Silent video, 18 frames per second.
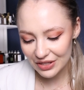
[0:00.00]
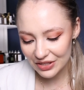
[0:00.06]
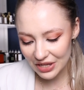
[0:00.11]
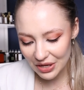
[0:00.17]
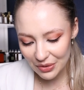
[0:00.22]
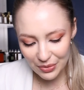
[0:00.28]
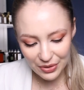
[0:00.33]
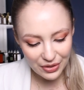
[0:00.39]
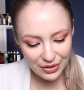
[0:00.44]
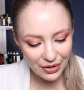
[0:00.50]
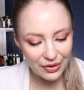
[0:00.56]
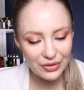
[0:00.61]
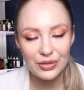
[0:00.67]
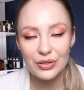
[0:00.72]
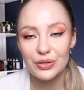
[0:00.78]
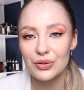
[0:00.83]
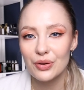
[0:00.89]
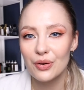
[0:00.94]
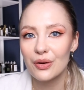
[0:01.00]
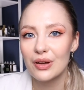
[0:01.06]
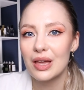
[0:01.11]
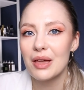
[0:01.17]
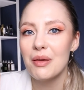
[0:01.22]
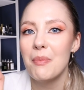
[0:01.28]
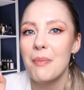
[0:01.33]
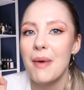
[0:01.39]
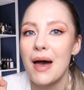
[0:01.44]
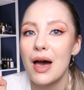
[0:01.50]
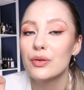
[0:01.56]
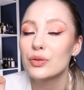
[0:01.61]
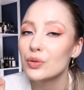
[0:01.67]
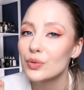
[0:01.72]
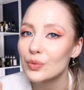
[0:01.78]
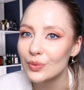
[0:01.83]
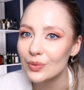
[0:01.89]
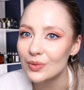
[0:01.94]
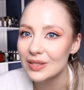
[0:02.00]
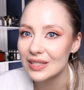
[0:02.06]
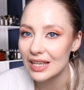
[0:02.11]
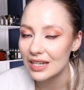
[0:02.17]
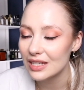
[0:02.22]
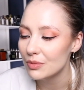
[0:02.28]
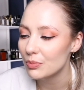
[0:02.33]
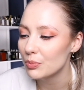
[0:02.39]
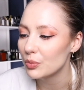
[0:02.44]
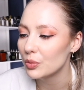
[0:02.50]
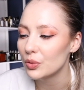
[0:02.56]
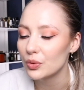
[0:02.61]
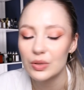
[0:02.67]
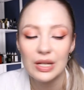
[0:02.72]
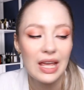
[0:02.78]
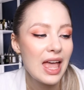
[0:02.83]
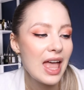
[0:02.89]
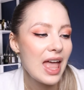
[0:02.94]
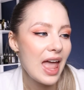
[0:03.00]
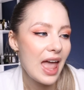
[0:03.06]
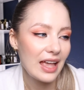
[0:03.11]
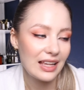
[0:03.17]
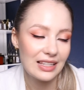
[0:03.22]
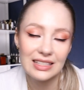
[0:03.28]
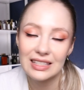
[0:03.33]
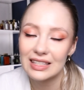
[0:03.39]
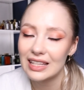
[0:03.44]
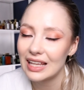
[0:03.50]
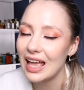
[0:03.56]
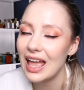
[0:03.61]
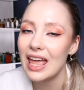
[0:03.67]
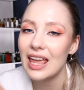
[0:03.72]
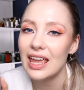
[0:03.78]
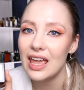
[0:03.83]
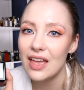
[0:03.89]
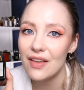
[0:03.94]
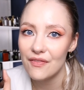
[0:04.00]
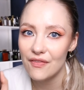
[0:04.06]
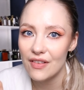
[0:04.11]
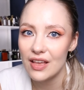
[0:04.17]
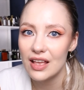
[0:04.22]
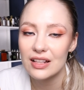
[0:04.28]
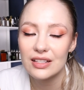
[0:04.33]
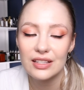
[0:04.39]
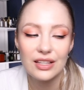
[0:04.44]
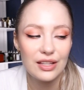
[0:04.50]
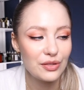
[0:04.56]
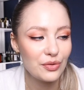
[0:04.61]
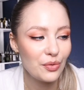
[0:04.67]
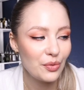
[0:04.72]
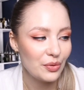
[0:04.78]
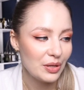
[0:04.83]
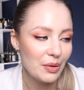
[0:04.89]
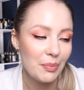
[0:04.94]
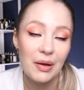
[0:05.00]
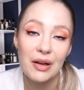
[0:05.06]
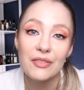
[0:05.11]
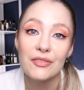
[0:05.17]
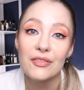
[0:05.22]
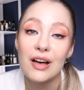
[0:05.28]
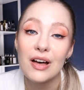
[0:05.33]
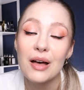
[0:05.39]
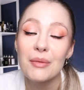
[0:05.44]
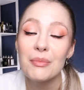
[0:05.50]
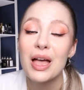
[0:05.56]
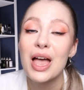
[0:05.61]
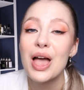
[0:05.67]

Today we are going to talk about Oud Satin Mood Extrait versus Eau de Parfum.